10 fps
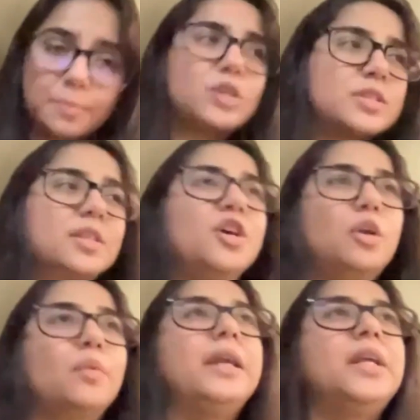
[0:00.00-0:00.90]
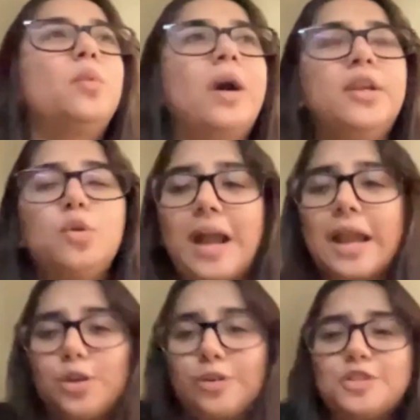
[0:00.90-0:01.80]
Because till you're 21, you're
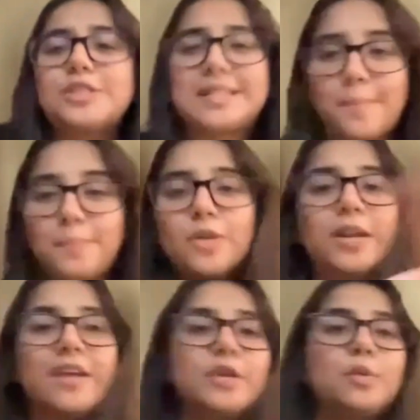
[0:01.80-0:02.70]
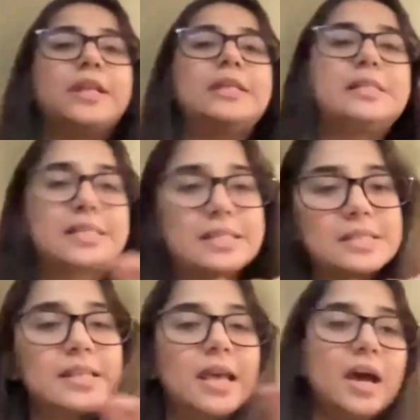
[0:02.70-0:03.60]
kind of just stepping on everyone else's,